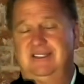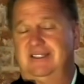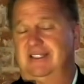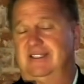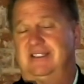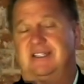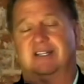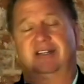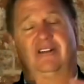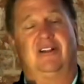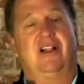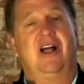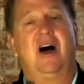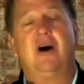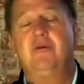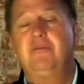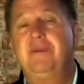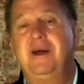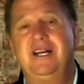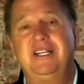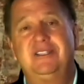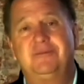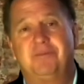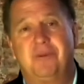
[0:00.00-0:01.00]
it's a
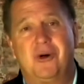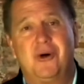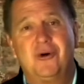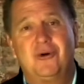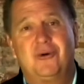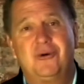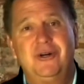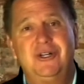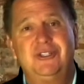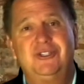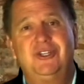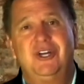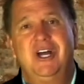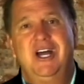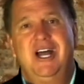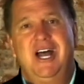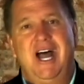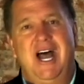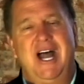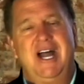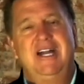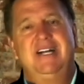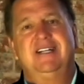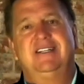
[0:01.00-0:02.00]
cloud-based brokerage.
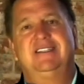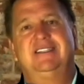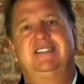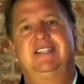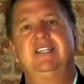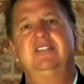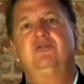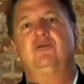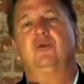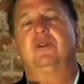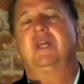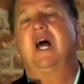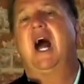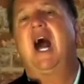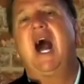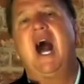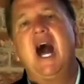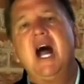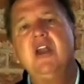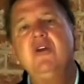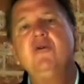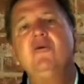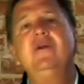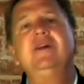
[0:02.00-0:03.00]
It exists with
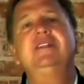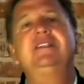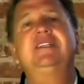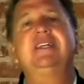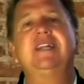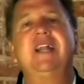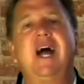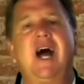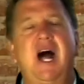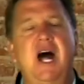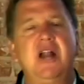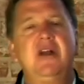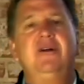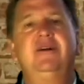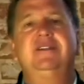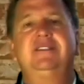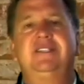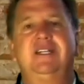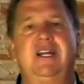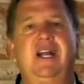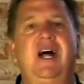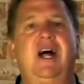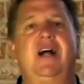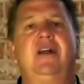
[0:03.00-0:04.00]
hundreds and
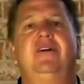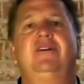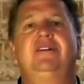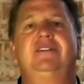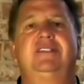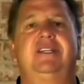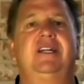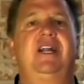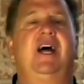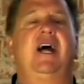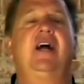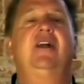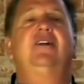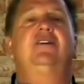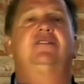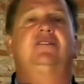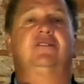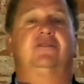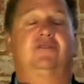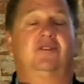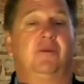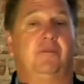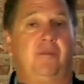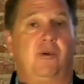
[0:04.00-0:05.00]
hundreds and hundreds and hundreds
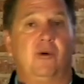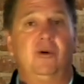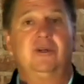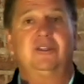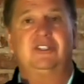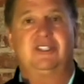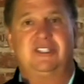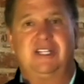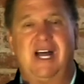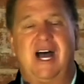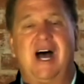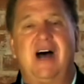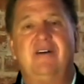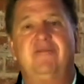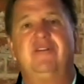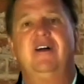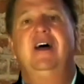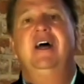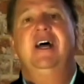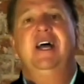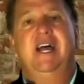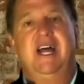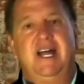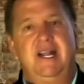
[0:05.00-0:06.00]
of support staff
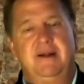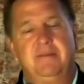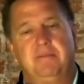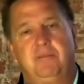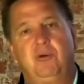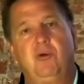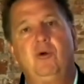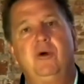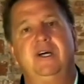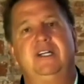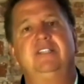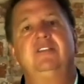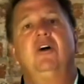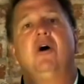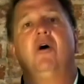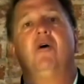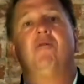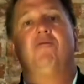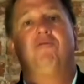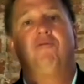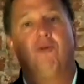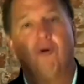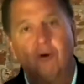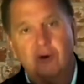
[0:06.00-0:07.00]
and employees
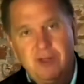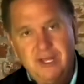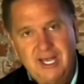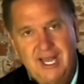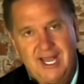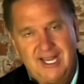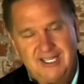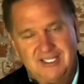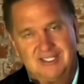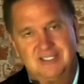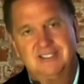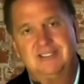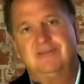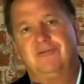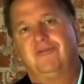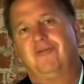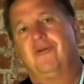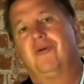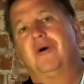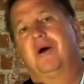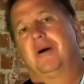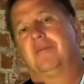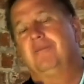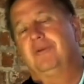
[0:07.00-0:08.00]
for the agents,
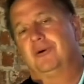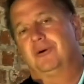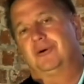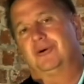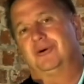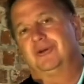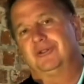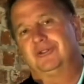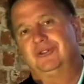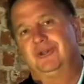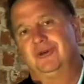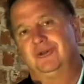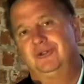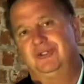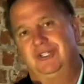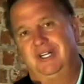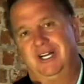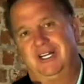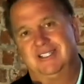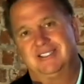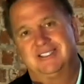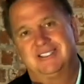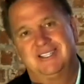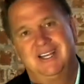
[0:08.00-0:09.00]
for our broker
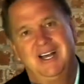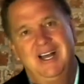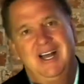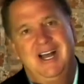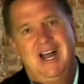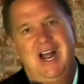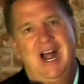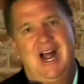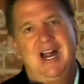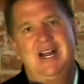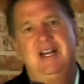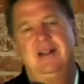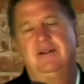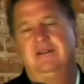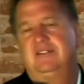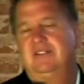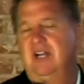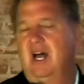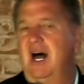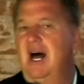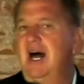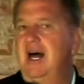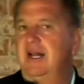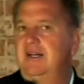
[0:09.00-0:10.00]
associates. And
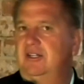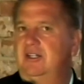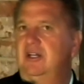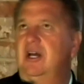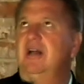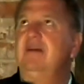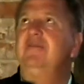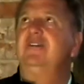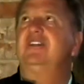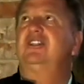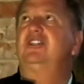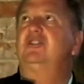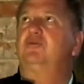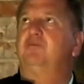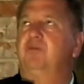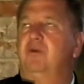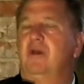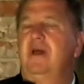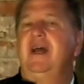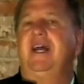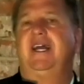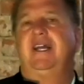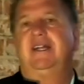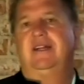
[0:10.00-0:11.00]
to kind of
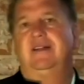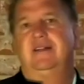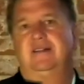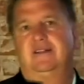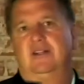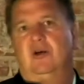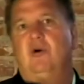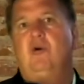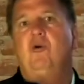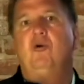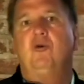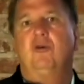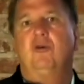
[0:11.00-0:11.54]
explain the whole